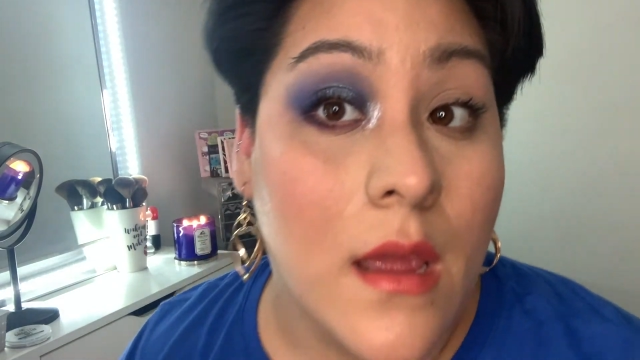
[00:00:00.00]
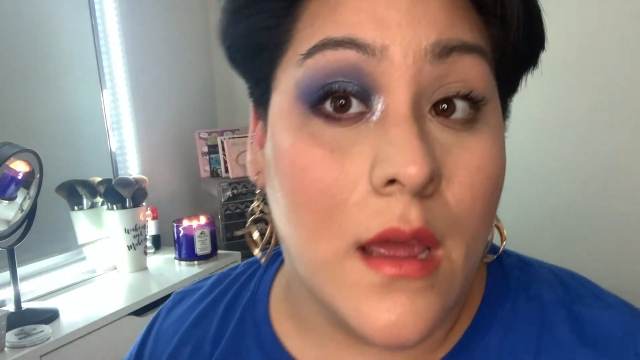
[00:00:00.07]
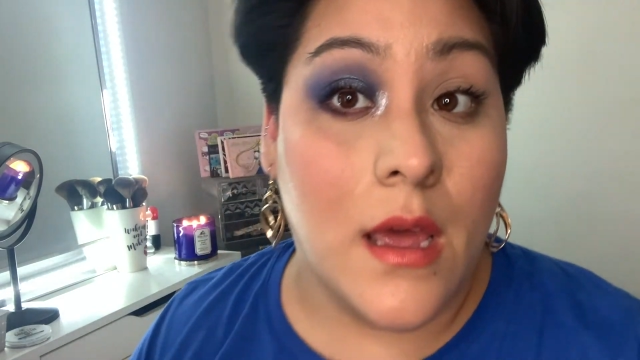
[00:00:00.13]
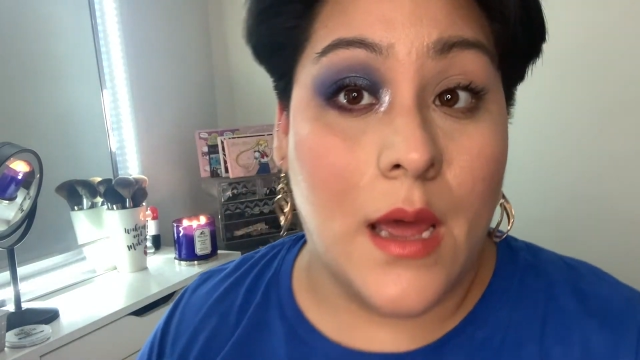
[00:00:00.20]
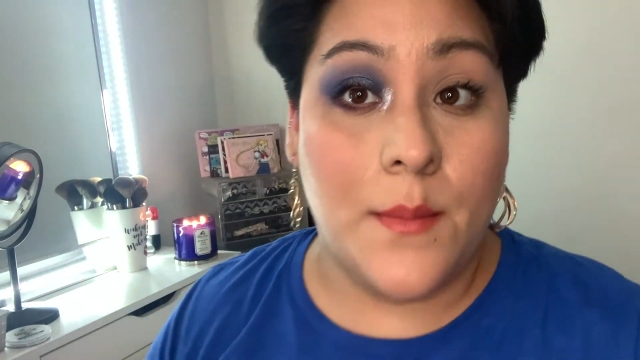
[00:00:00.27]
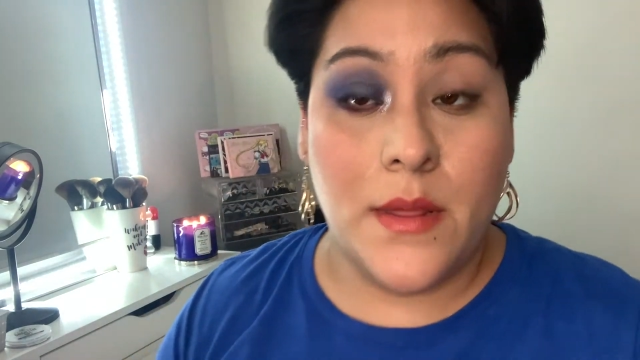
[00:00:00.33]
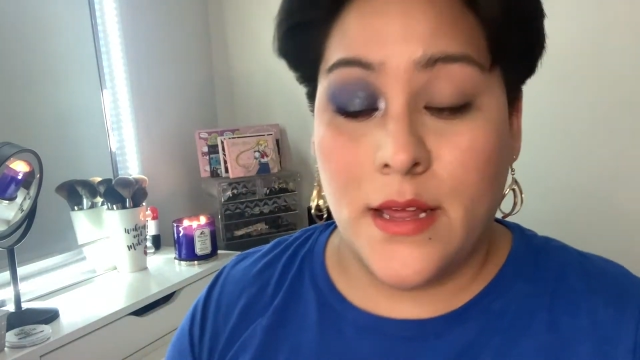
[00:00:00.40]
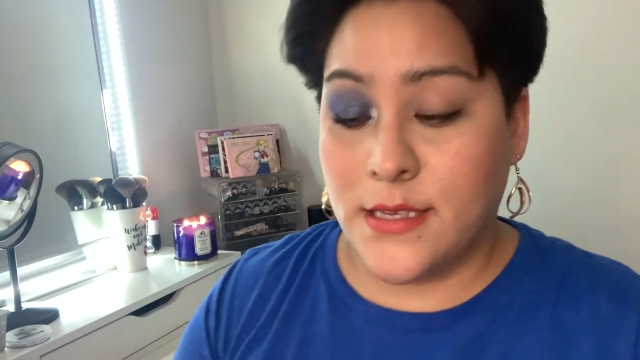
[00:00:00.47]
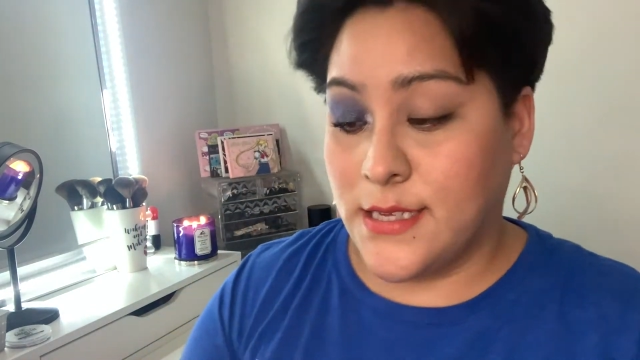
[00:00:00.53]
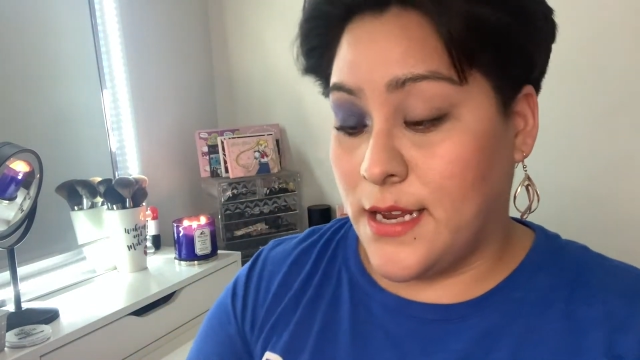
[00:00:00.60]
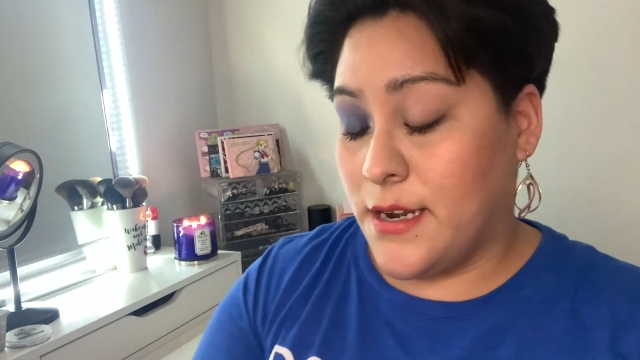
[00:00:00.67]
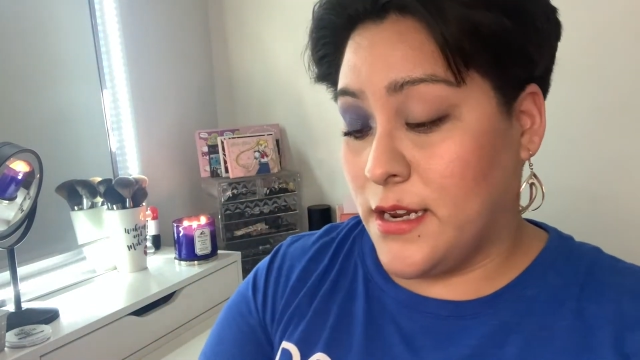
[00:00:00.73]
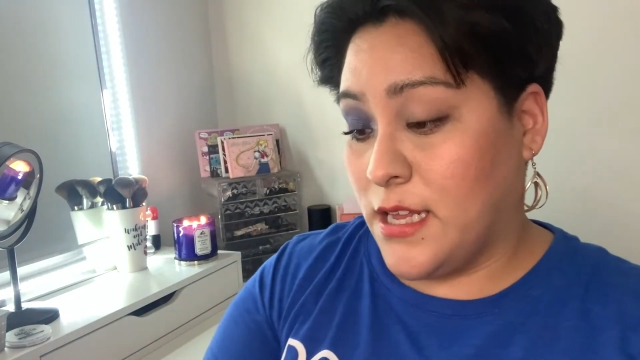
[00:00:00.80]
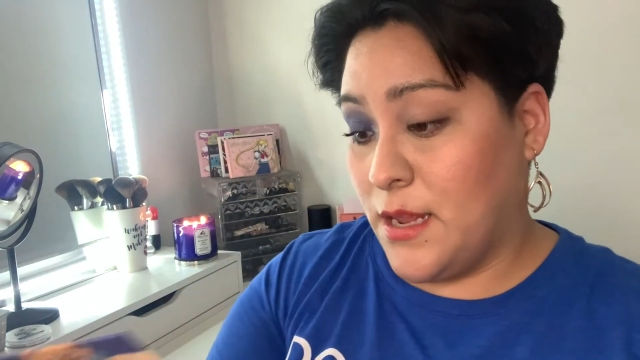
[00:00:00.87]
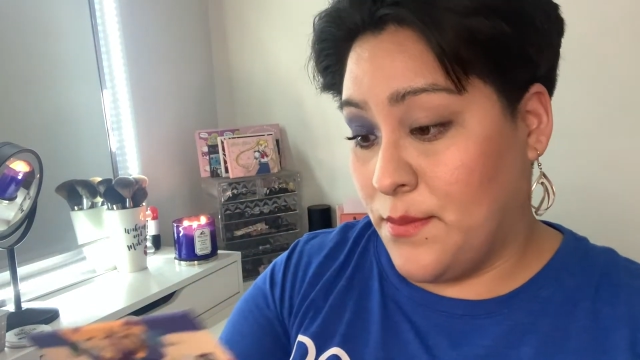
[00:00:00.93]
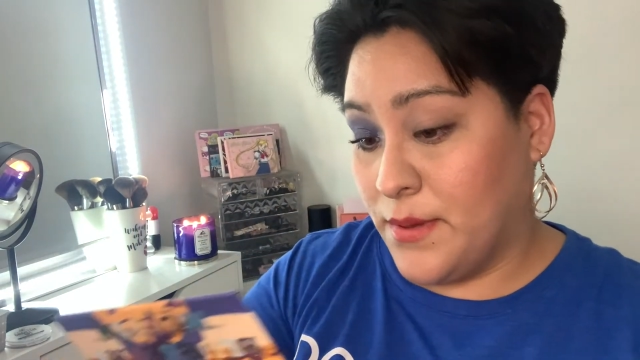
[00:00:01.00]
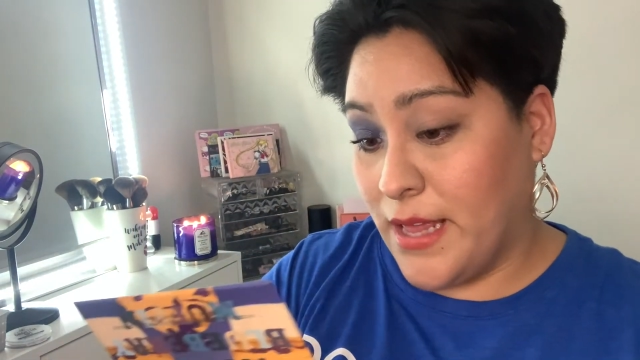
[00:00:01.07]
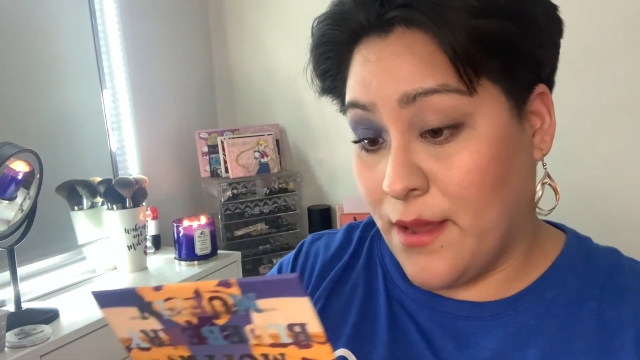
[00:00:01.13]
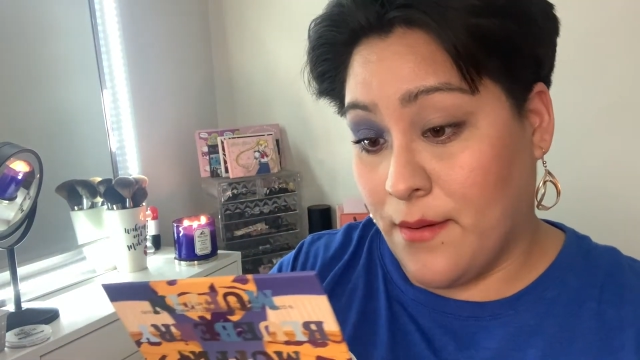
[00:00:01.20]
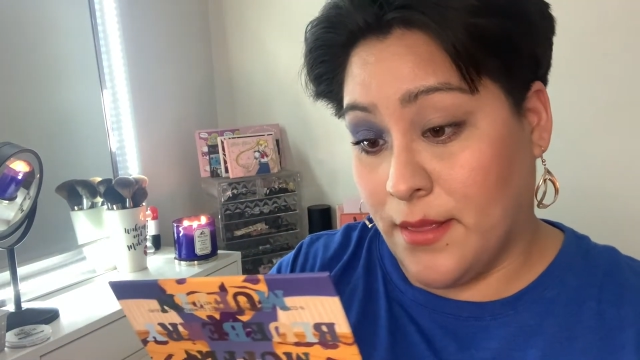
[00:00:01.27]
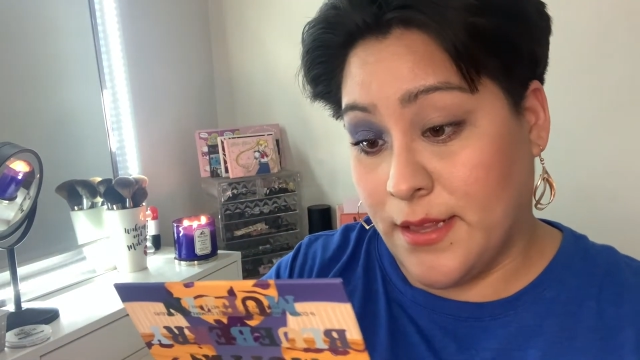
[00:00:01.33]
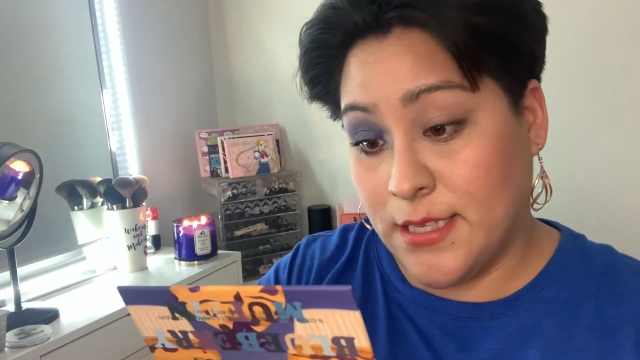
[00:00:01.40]
I'm really excited to keep playing
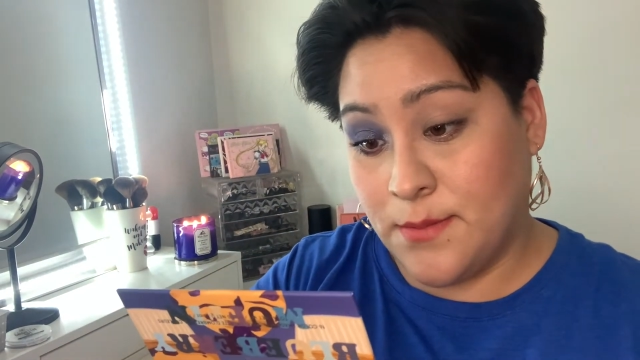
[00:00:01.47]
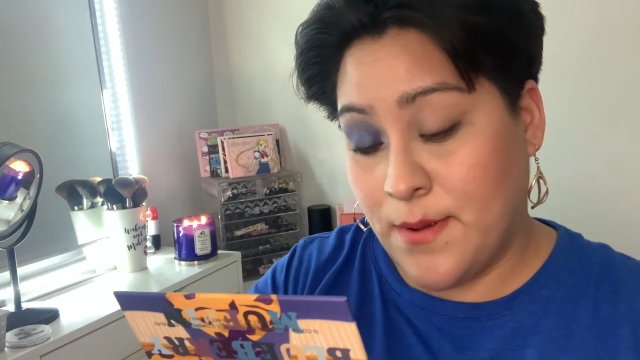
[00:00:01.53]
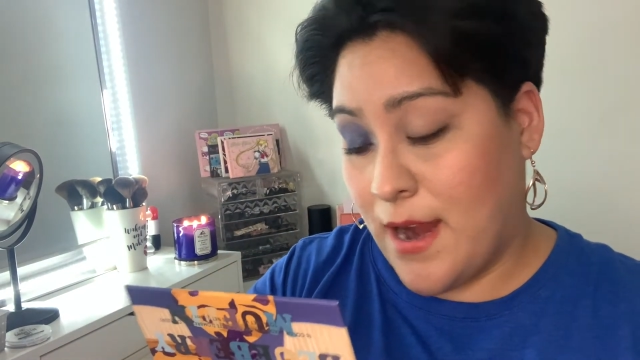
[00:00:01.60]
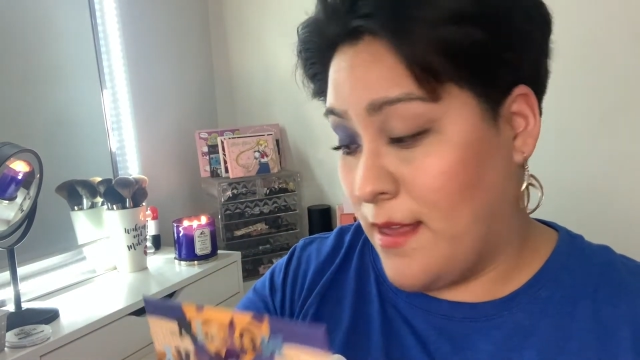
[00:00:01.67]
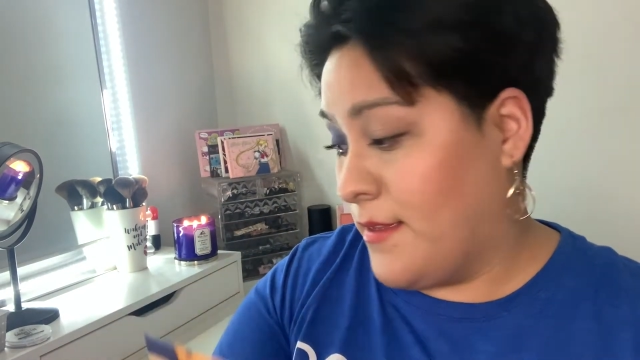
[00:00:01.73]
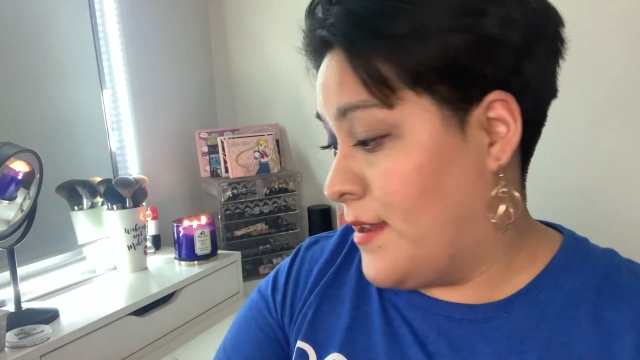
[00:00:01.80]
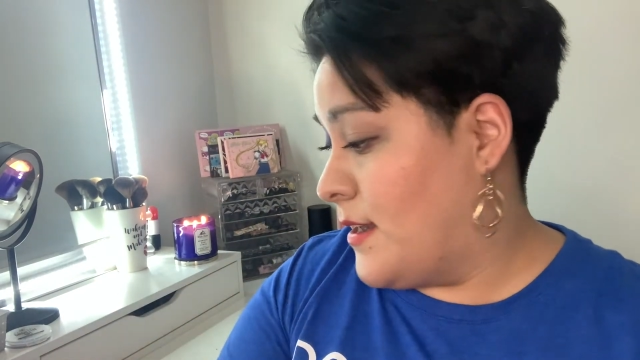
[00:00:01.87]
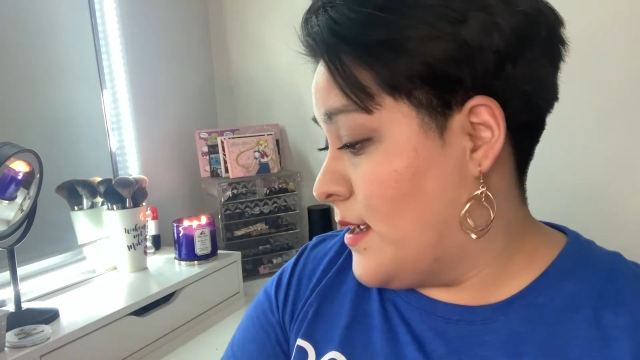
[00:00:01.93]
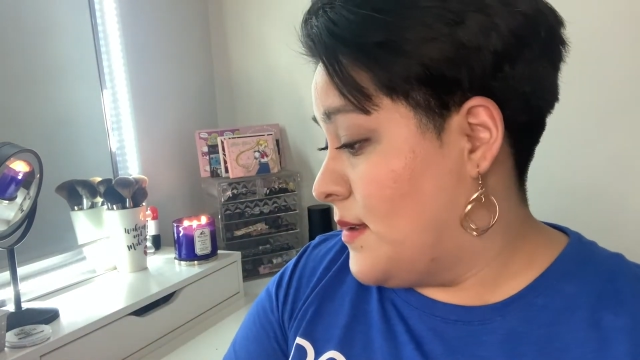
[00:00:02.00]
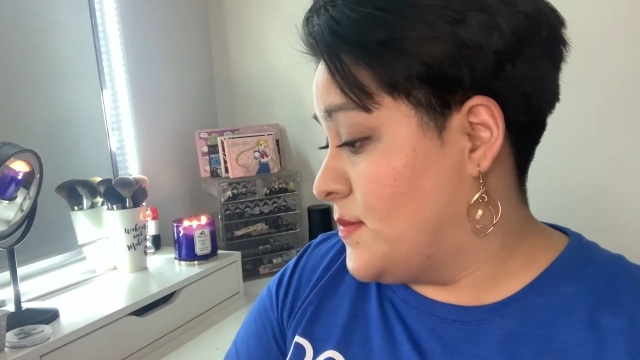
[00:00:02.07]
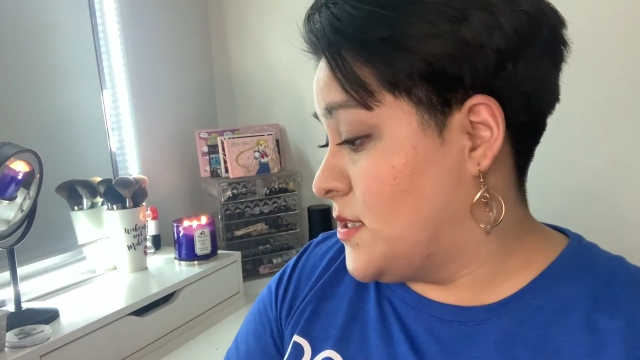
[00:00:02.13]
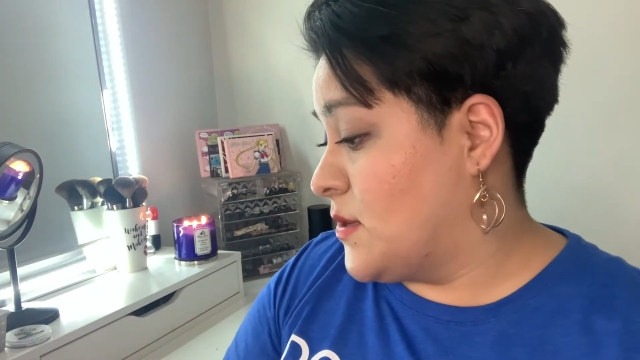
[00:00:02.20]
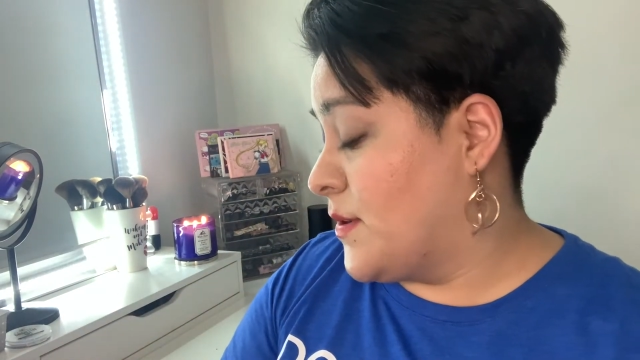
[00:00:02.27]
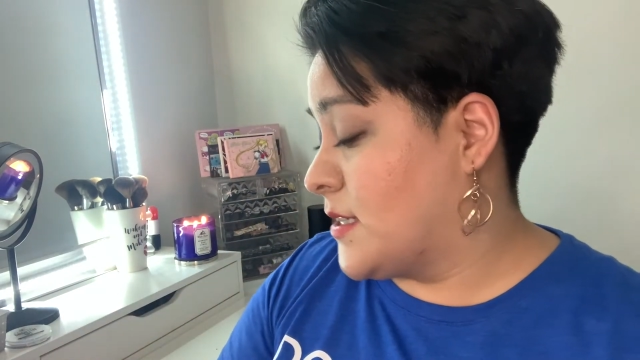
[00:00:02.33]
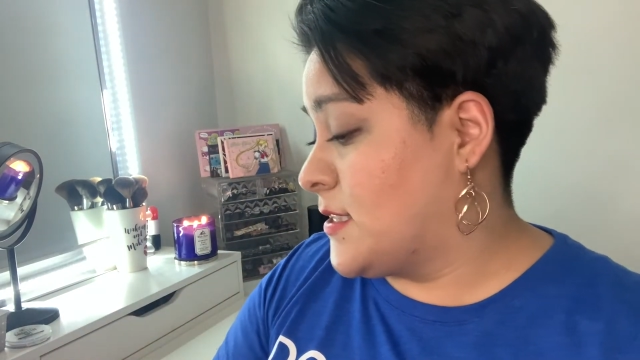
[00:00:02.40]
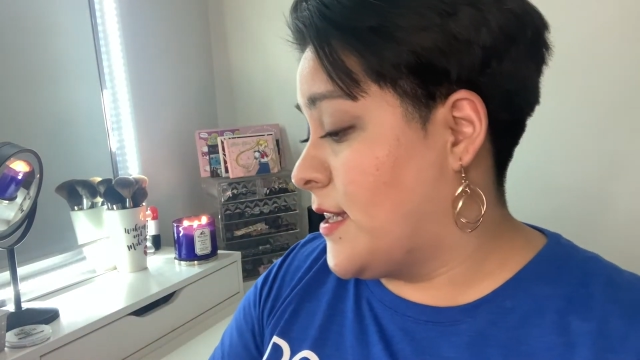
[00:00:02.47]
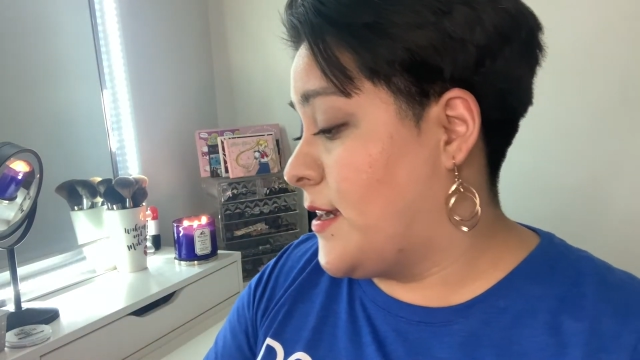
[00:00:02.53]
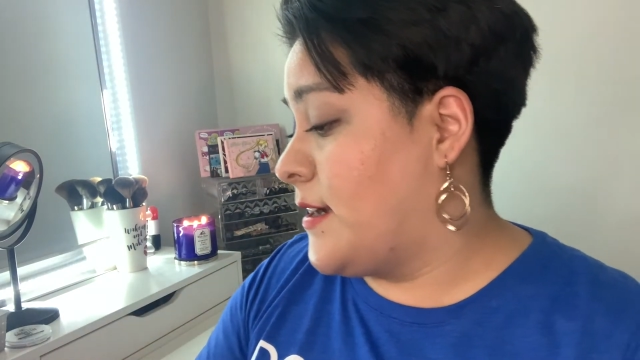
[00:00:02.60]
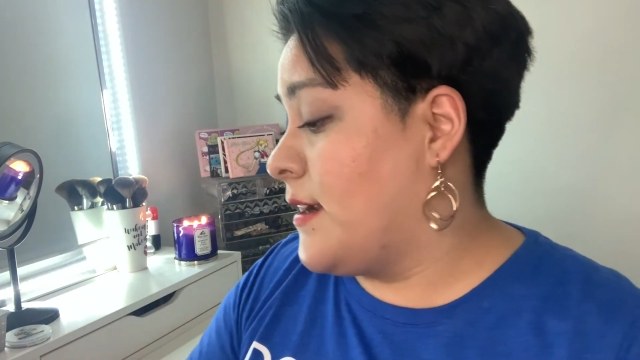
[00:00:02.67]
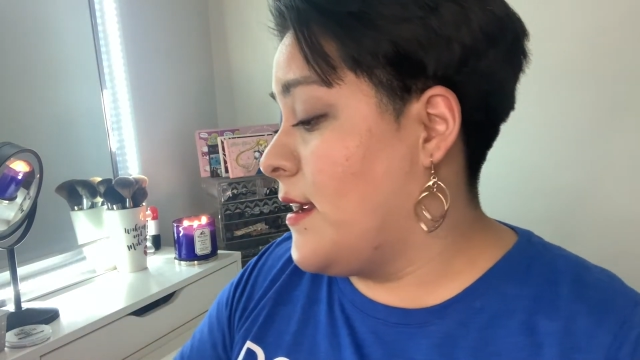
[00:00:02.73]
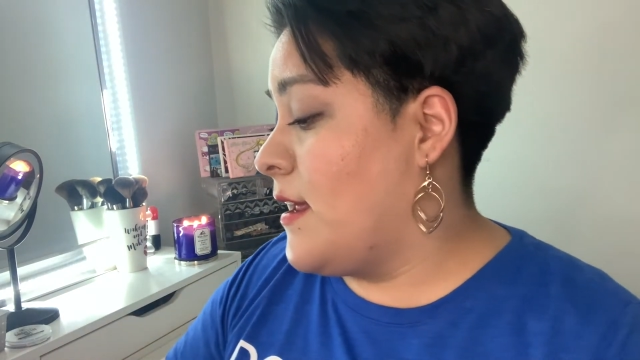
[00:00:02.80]
with this palette. I'm so excited.